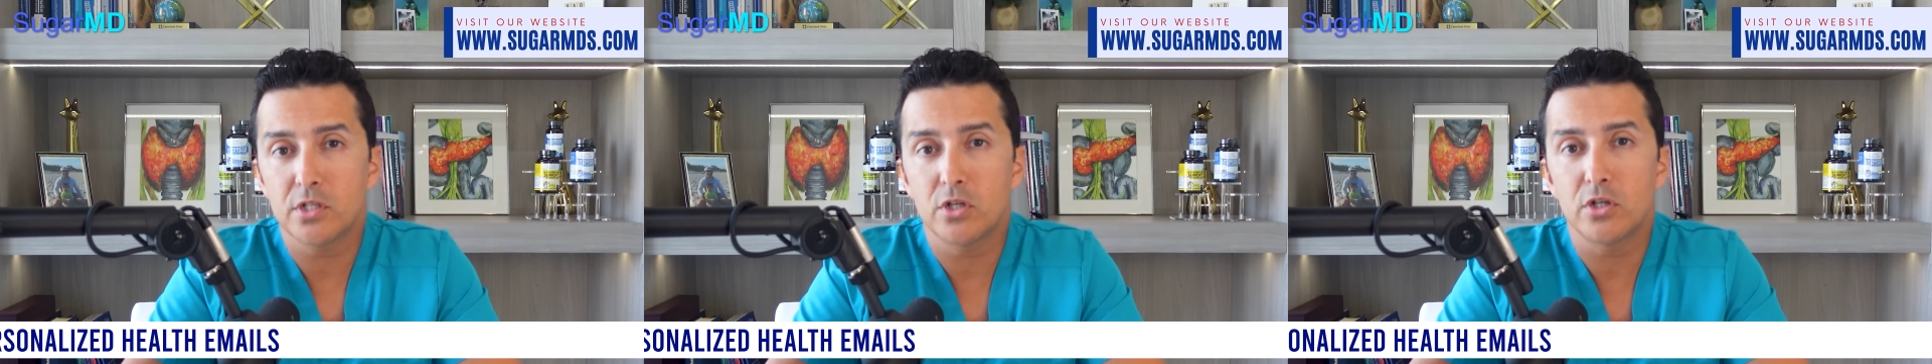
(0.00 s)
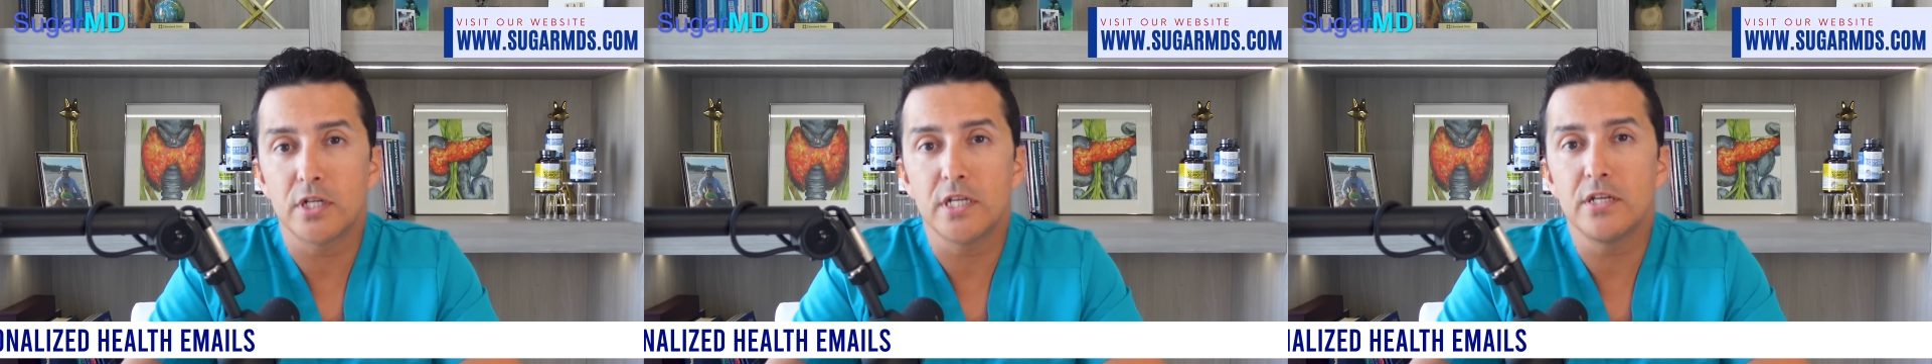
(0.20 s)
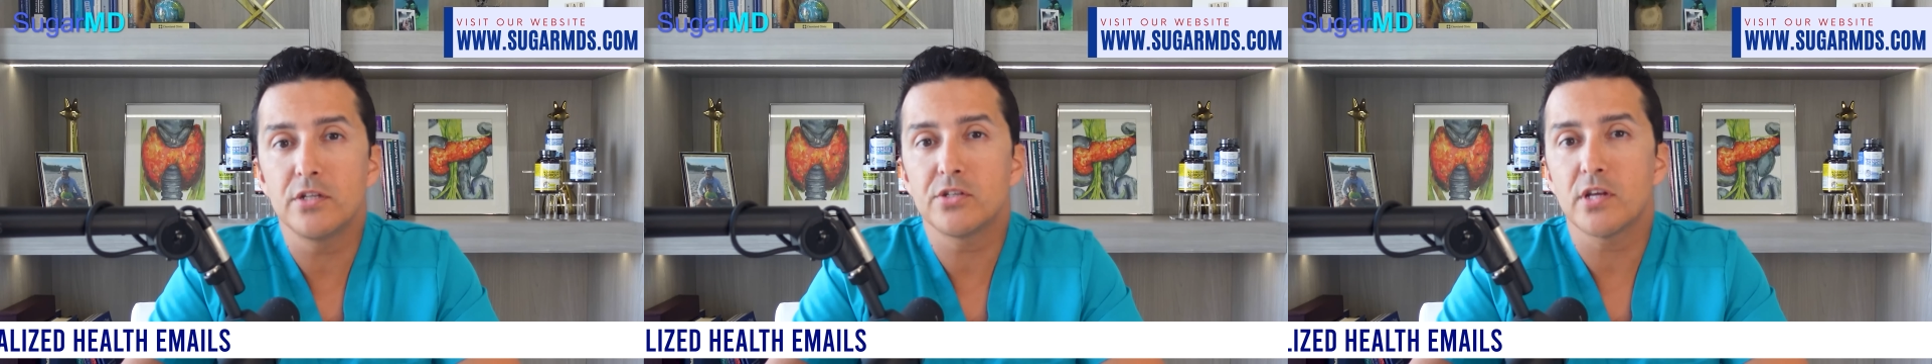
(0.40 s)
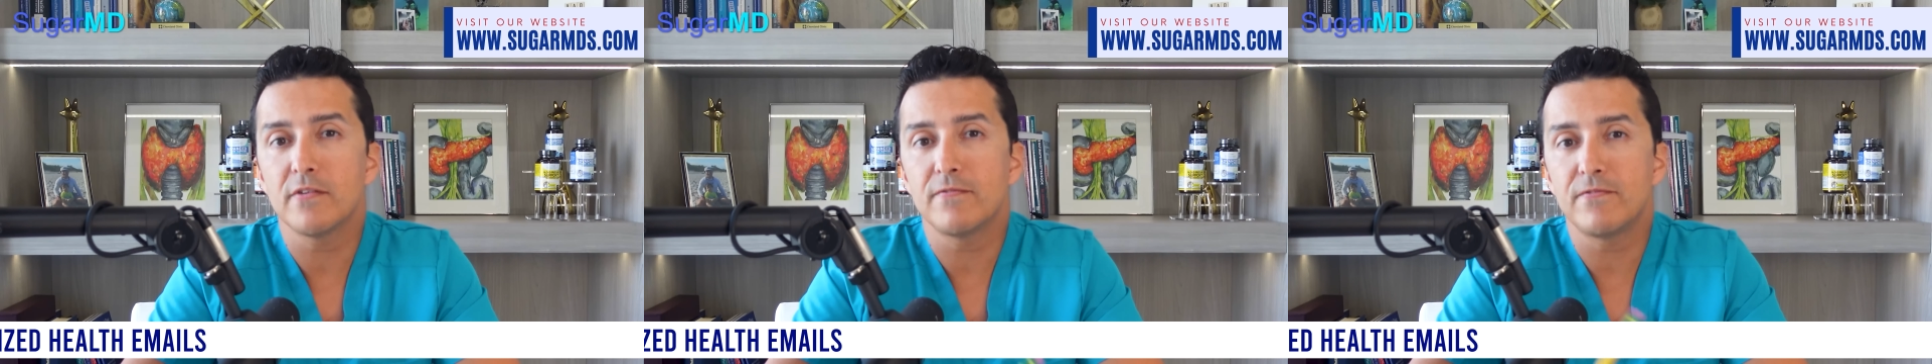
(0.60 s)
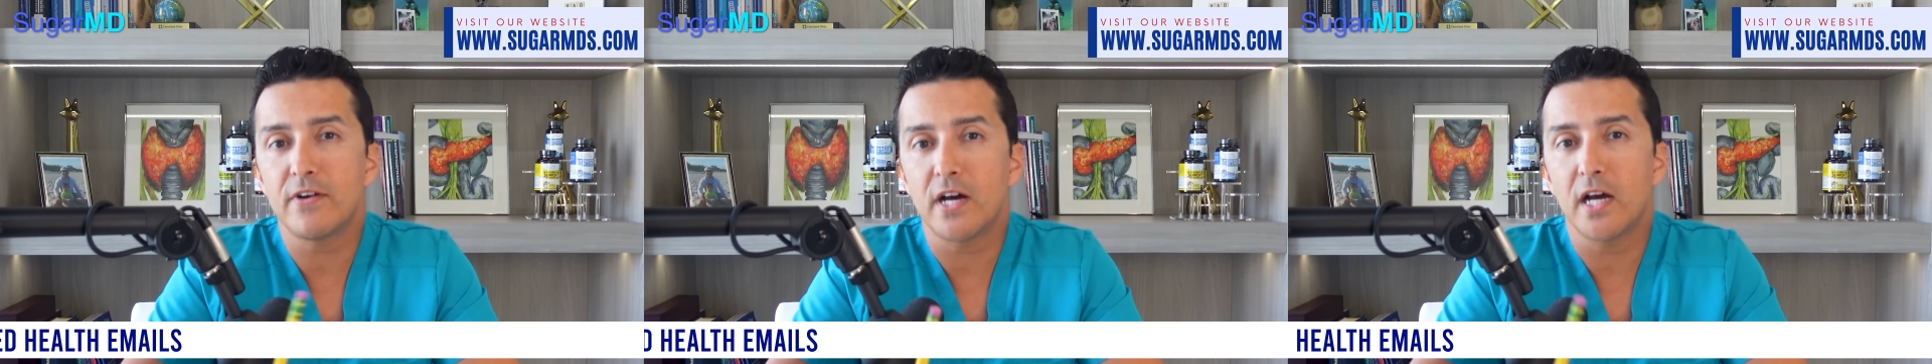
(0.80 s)
there is
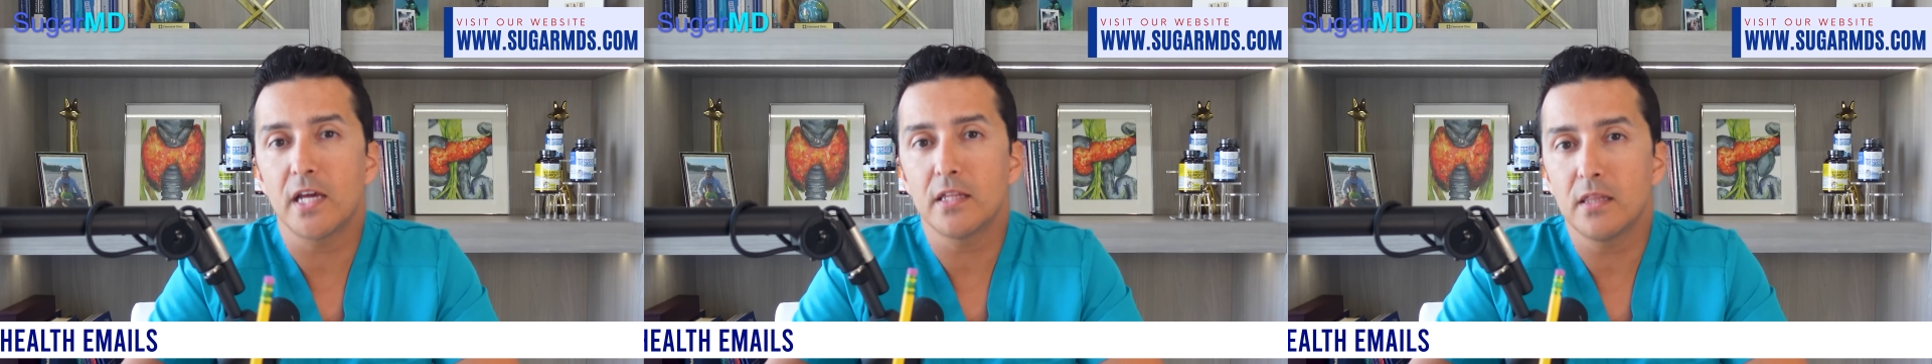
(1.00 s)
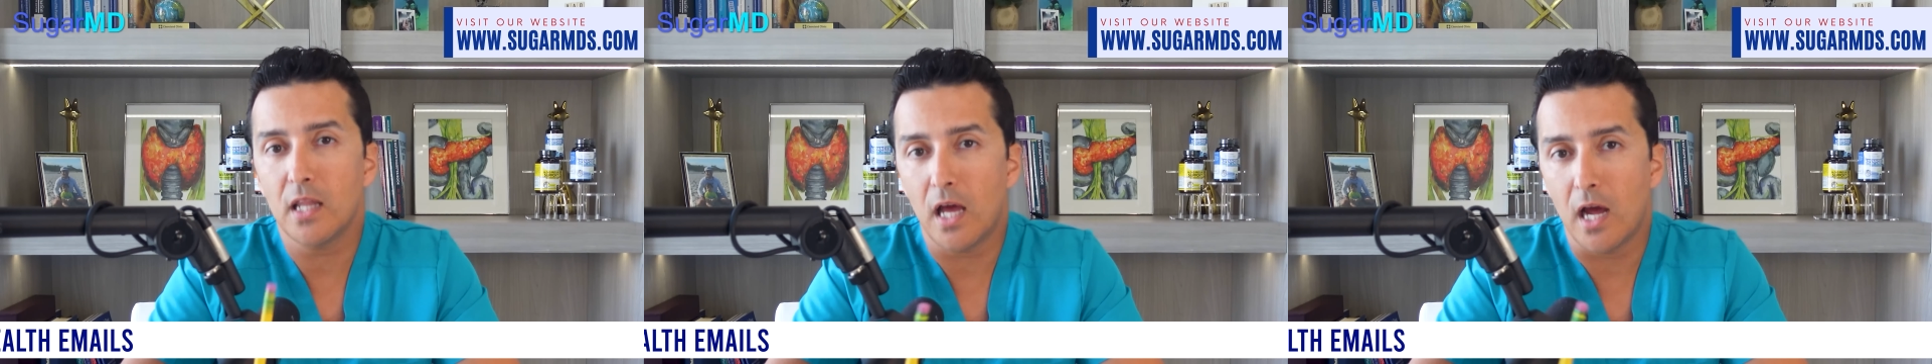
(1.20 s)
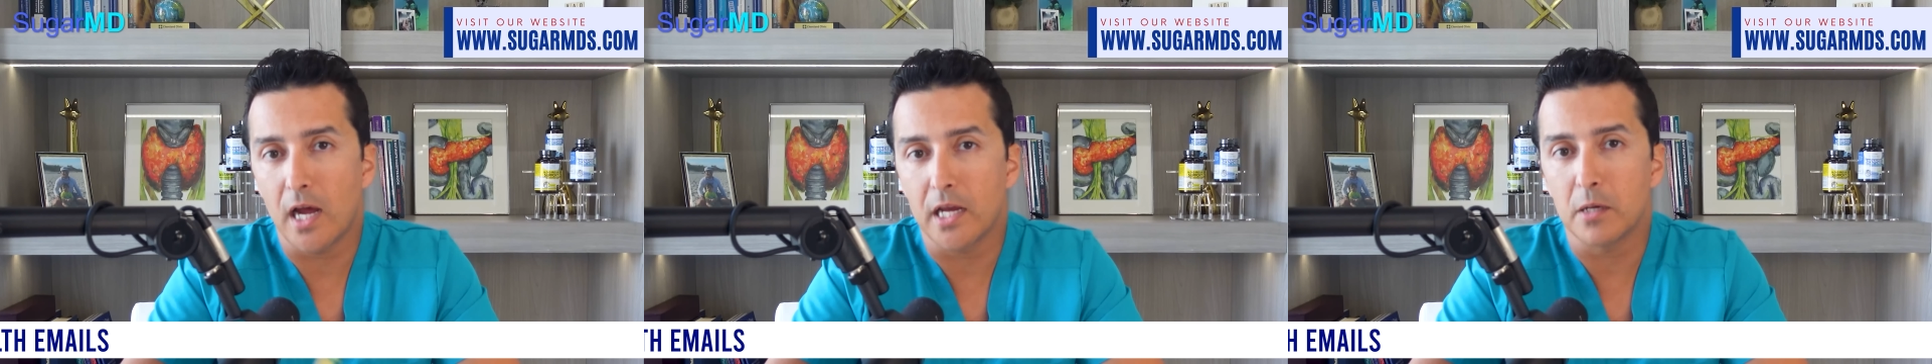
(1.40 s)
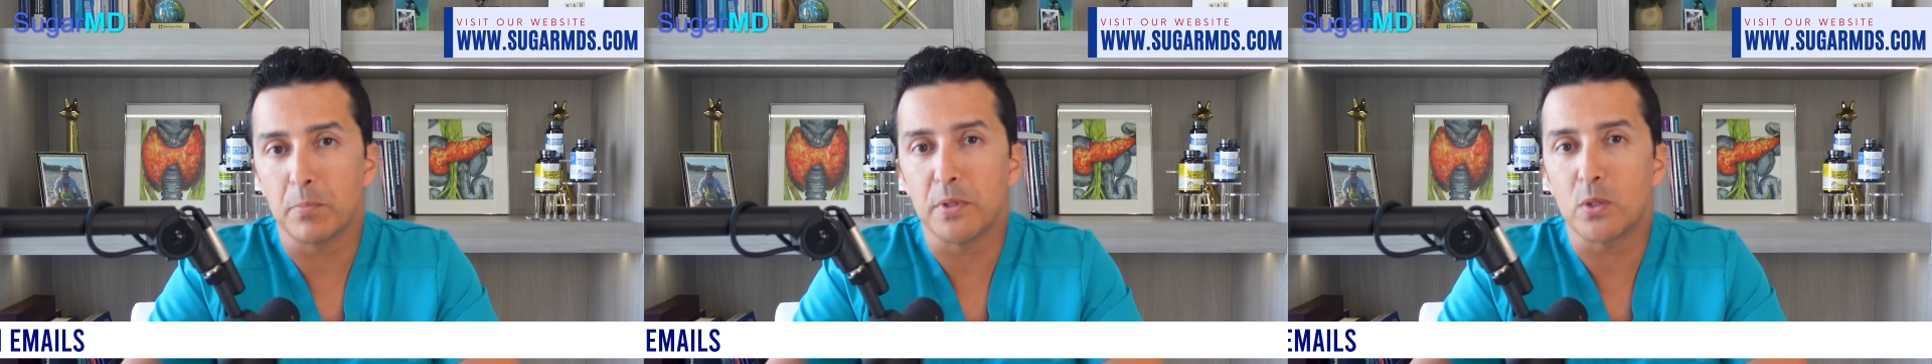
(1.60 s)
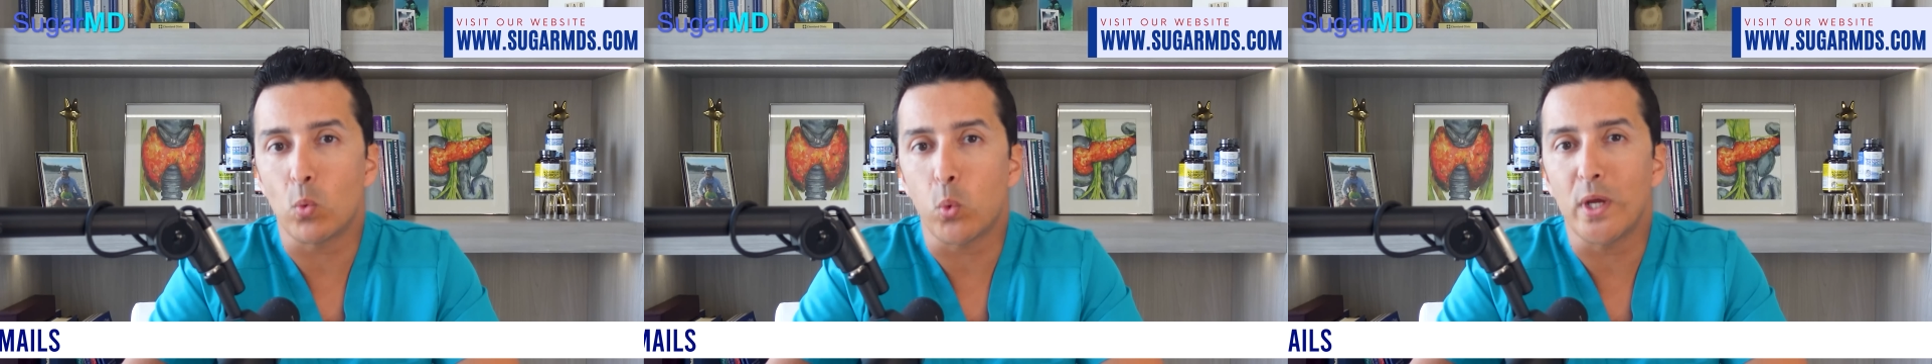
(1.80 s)
a fine line
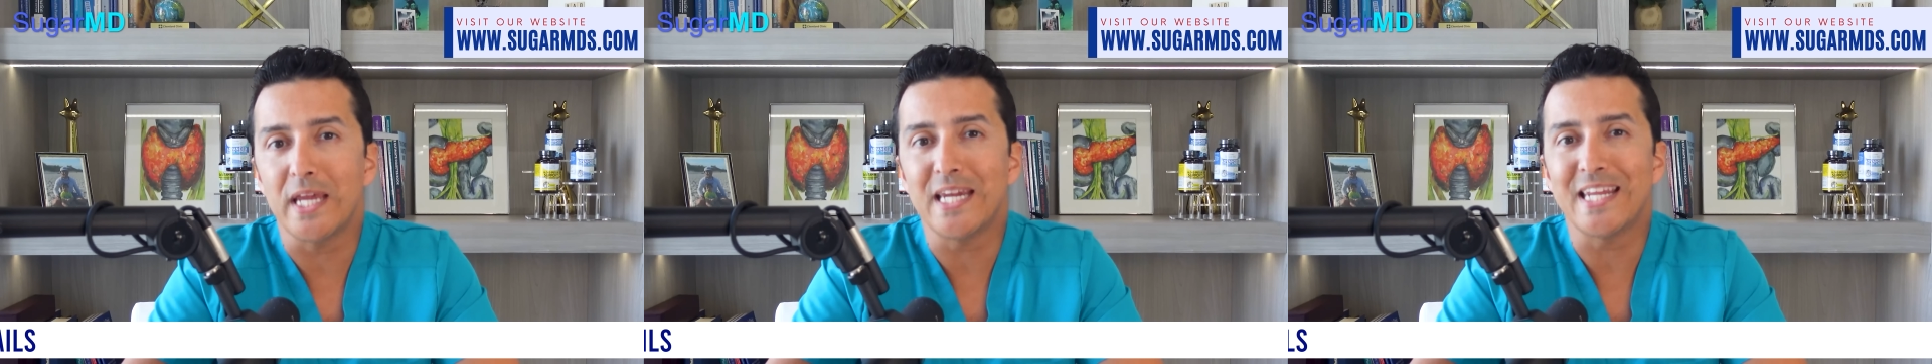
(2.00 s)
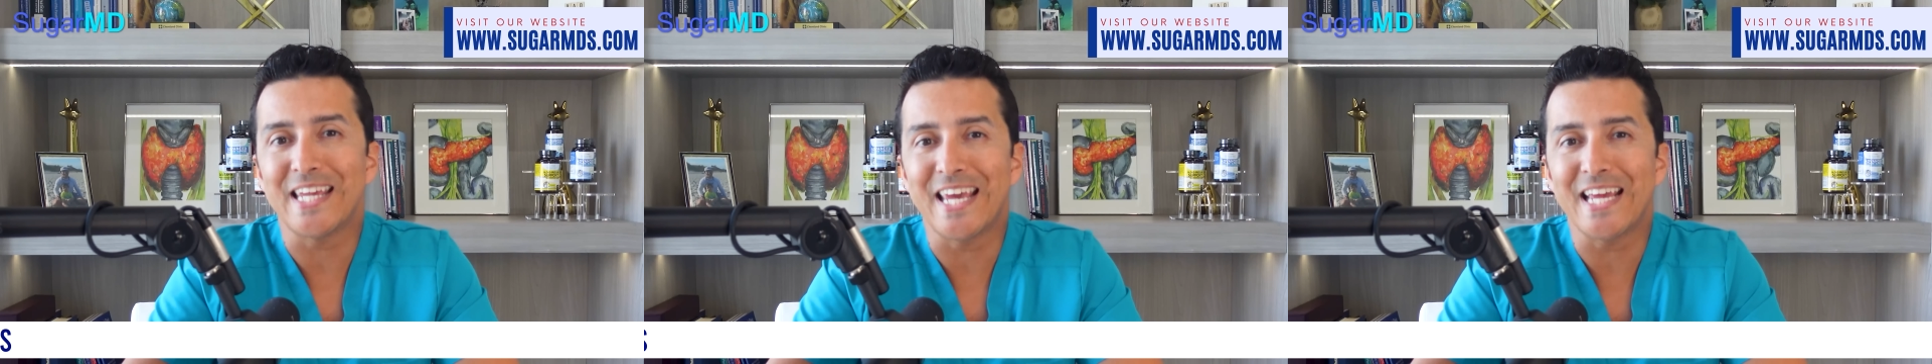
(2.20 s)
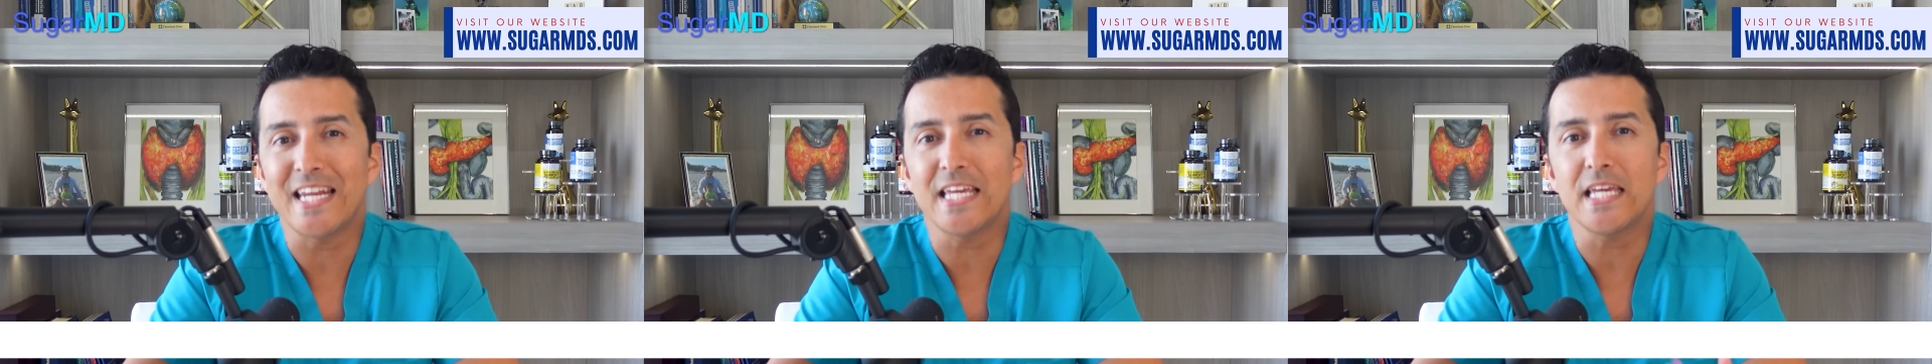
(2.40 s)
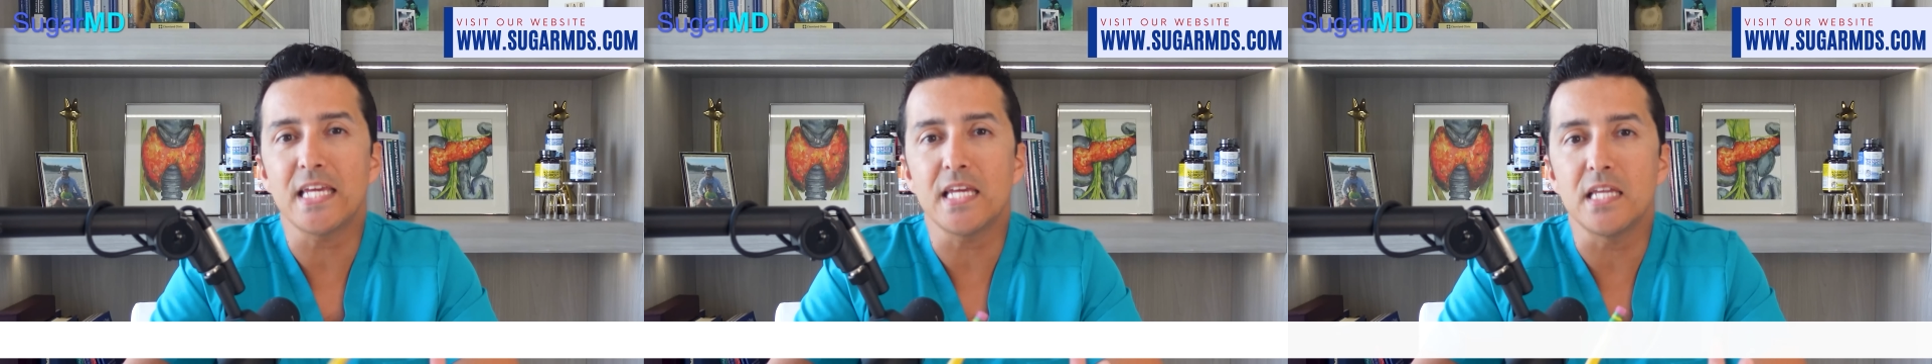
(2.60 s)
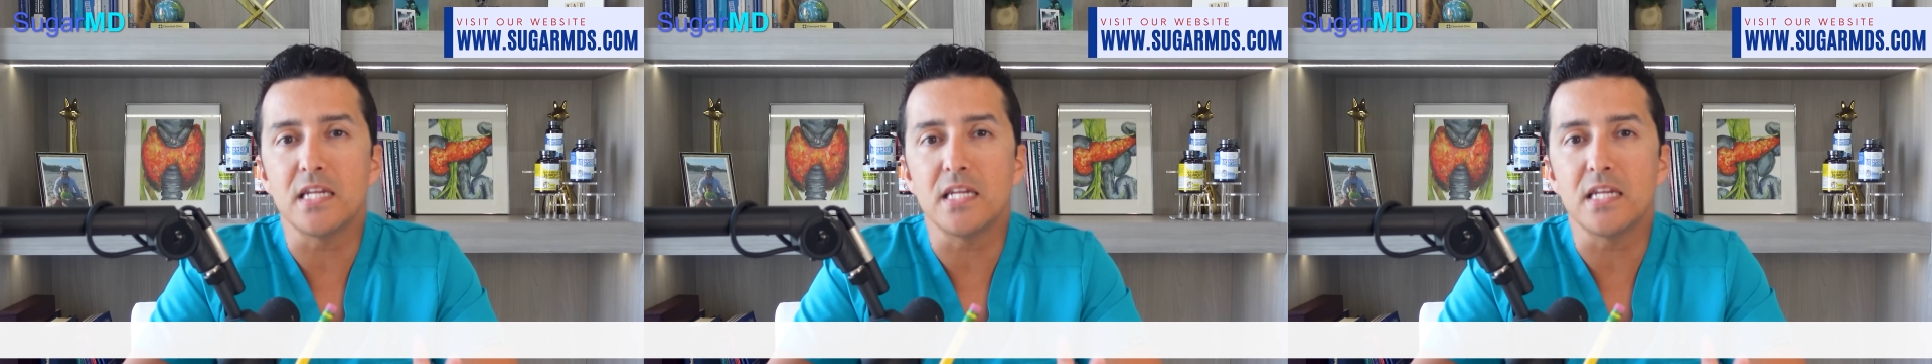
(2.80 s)
between getting